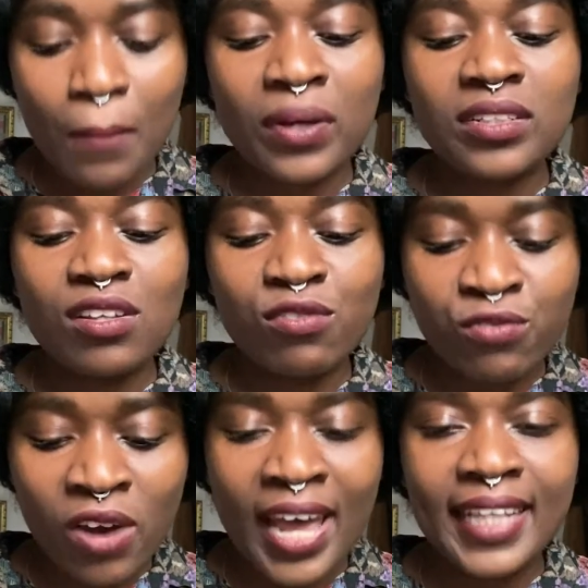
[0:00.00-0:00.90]
But the
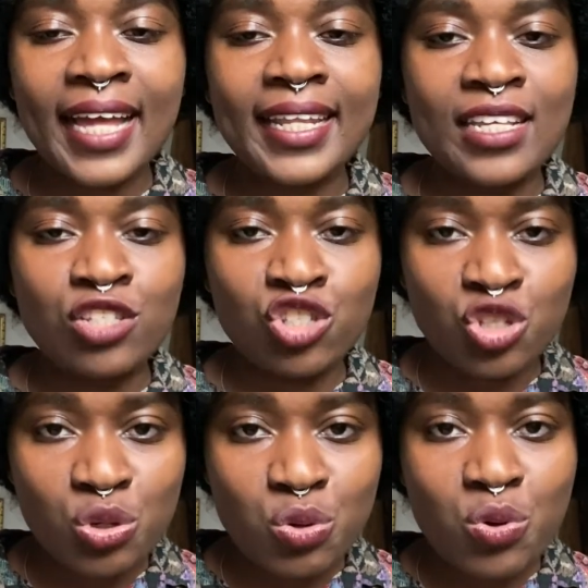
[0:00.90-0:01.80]
fire that is
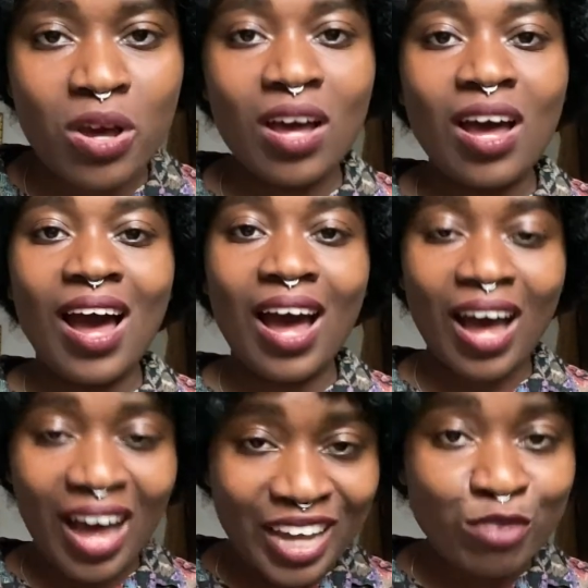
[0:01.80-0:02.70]
you,
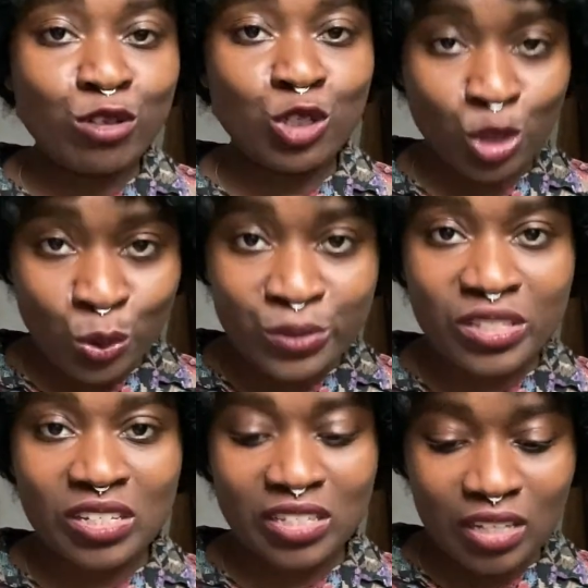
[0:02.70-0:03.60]
I've chosen.